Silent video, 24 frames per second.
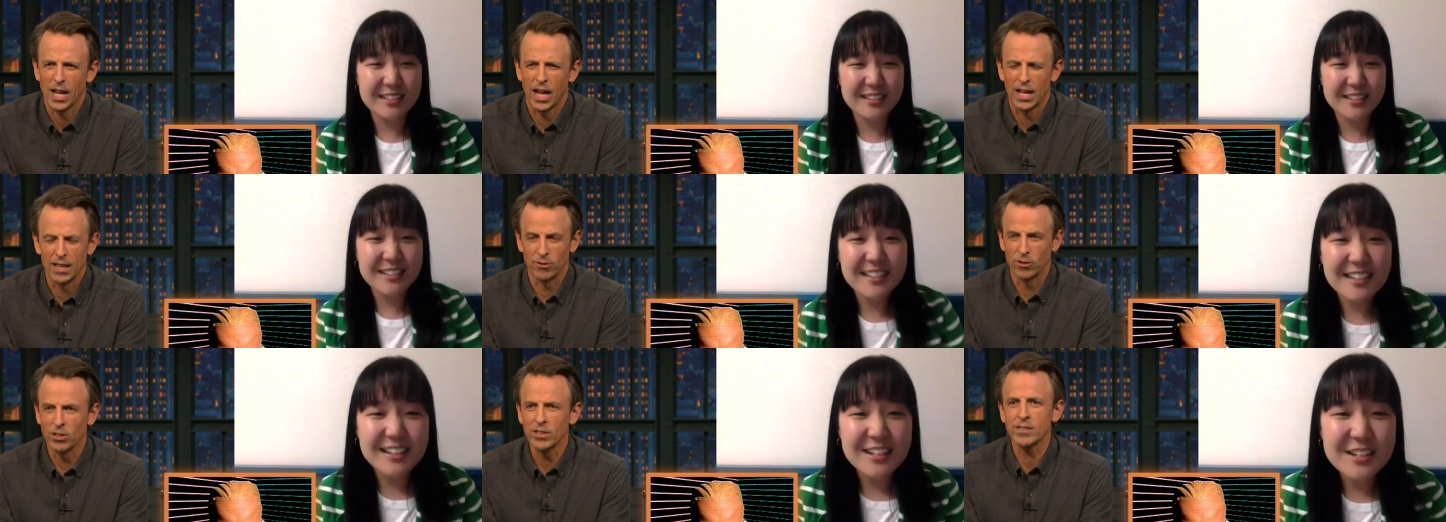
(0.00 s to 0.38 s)

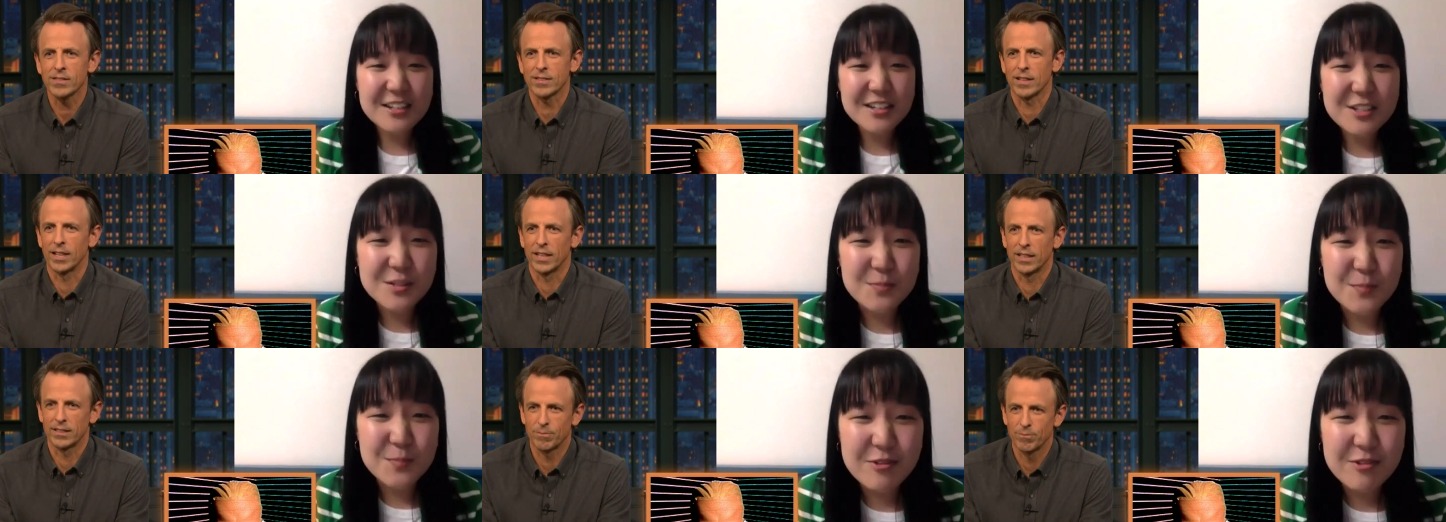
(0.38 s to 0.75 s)
Speaker 1: It looks
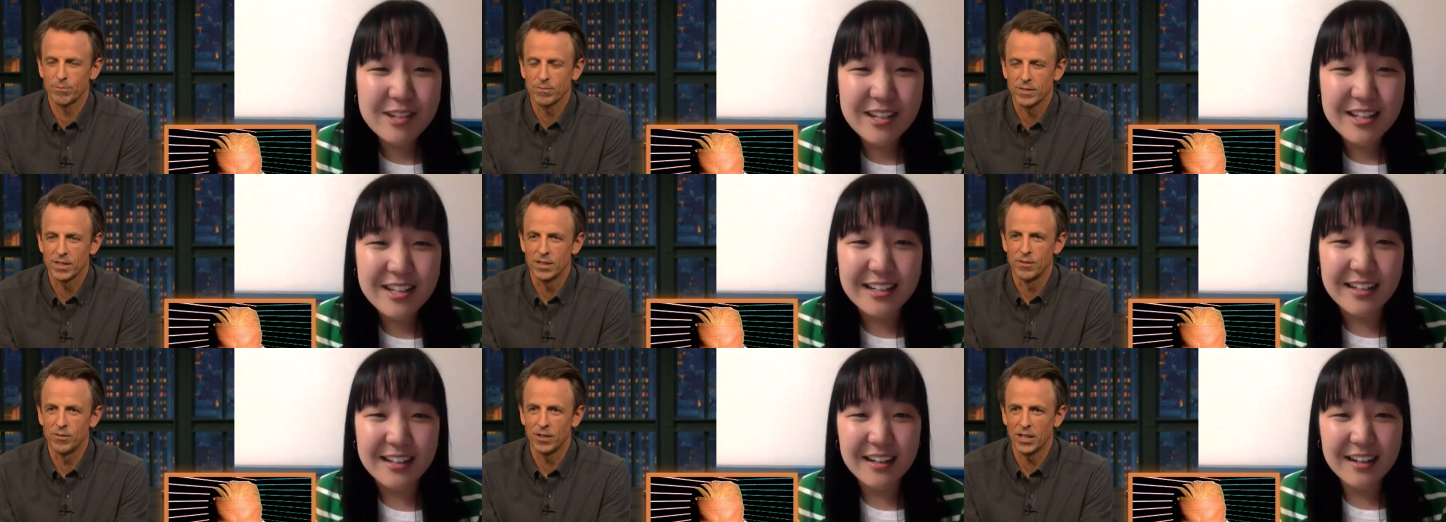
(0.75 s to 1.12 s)
like
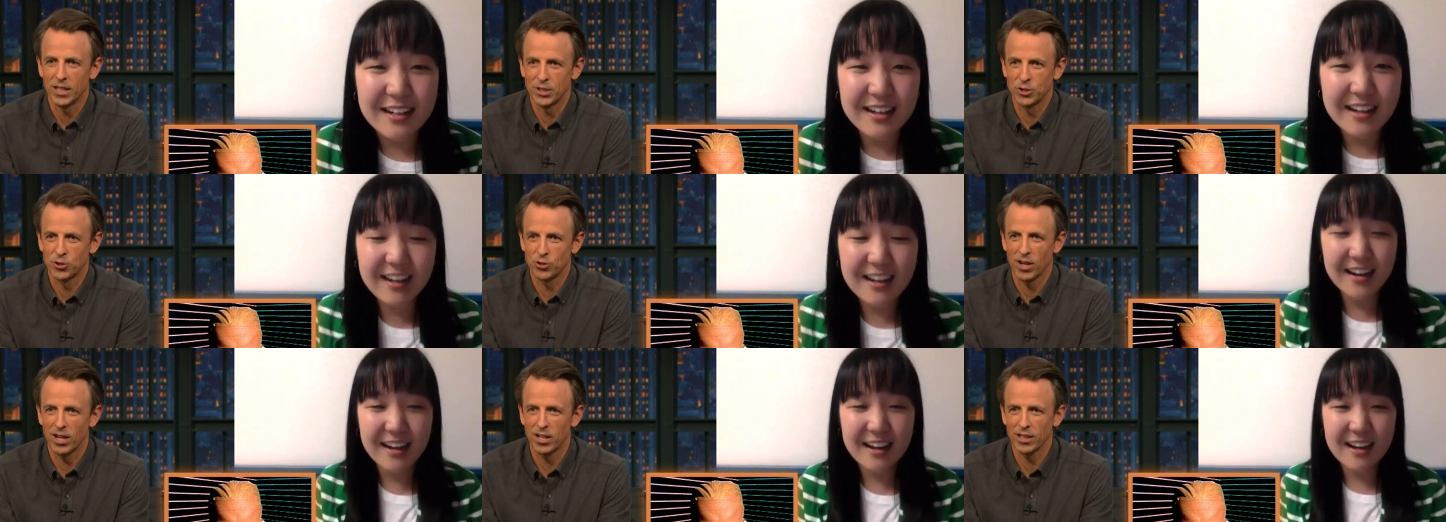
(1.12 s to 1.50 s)
Ivan
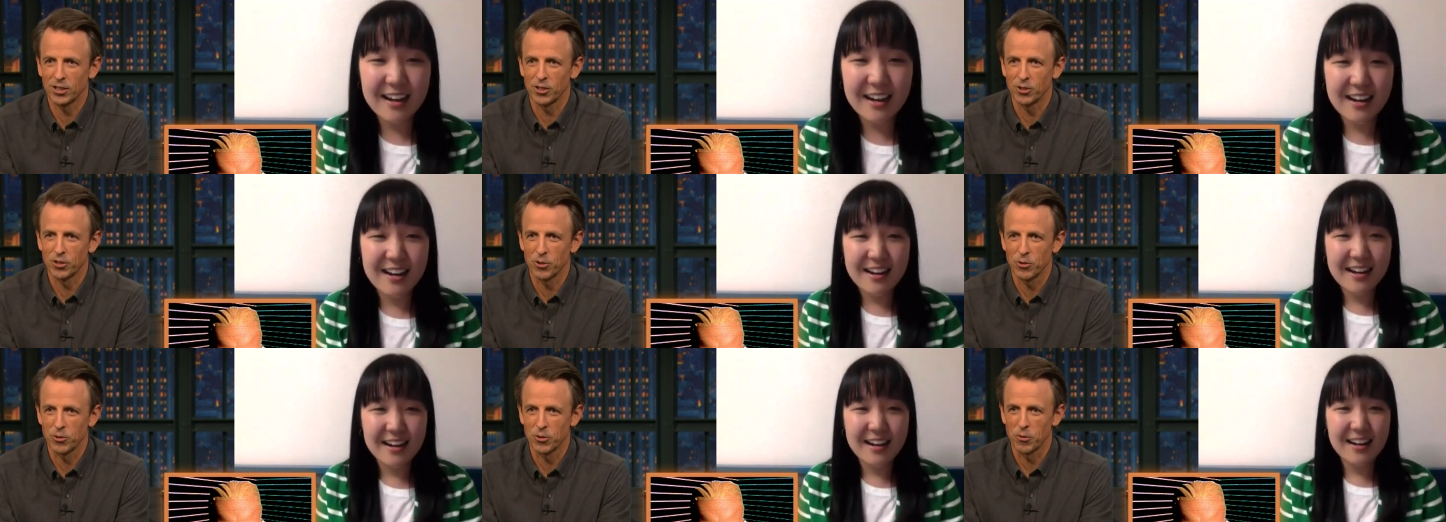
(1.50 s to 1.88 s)
Drago
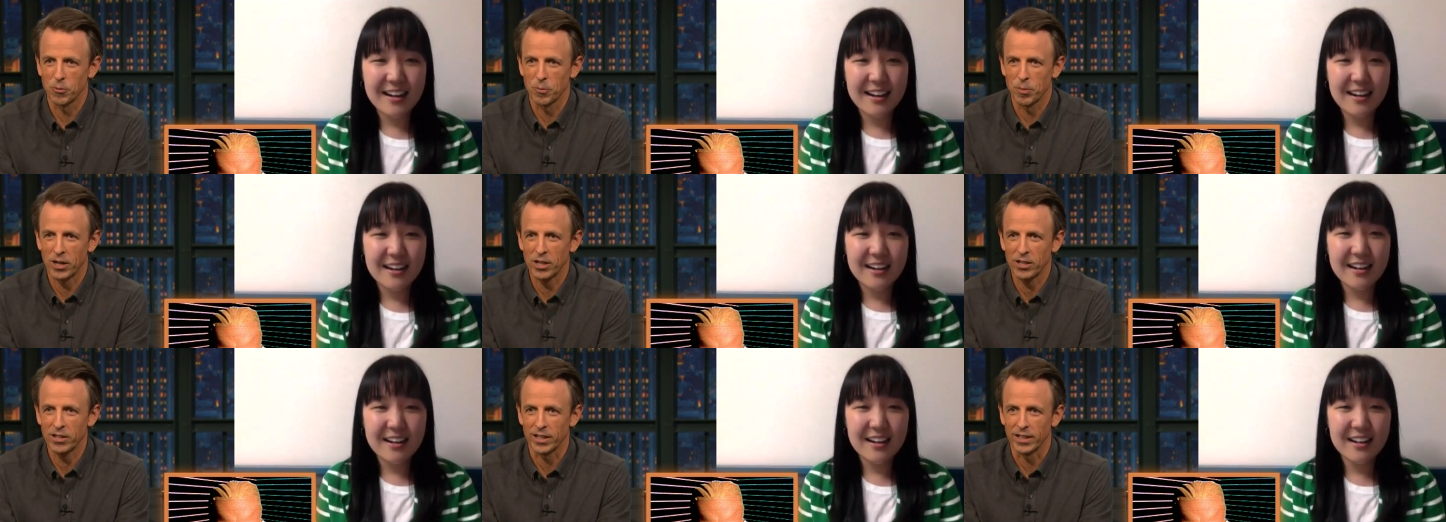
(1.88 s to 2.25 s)
going to a
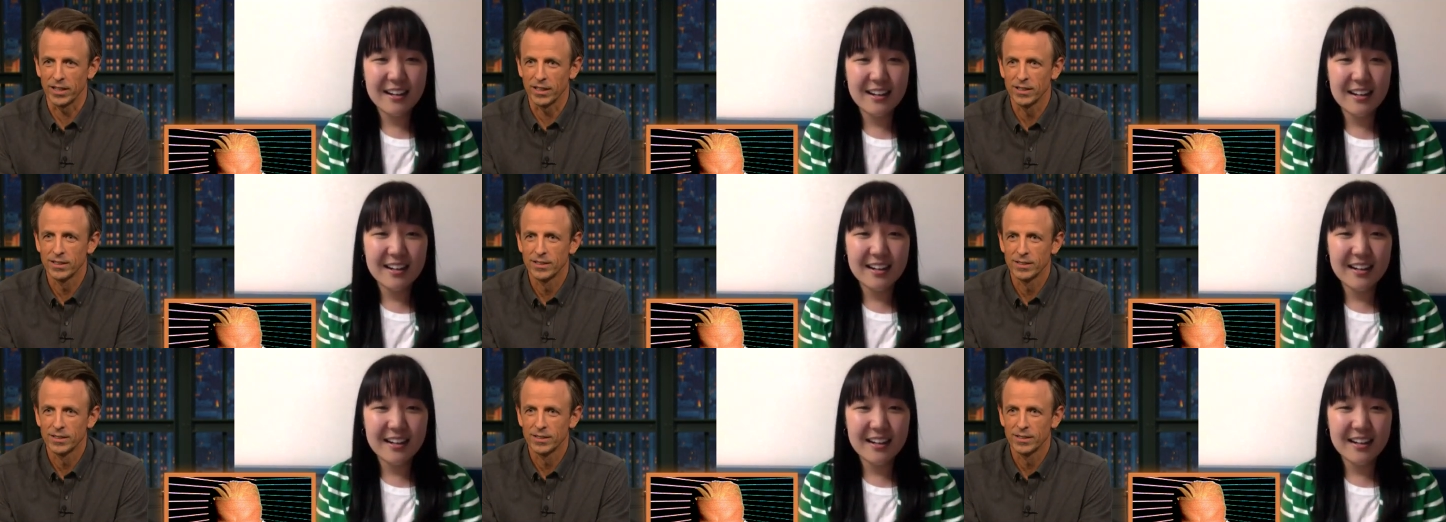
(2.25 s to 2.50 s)
party.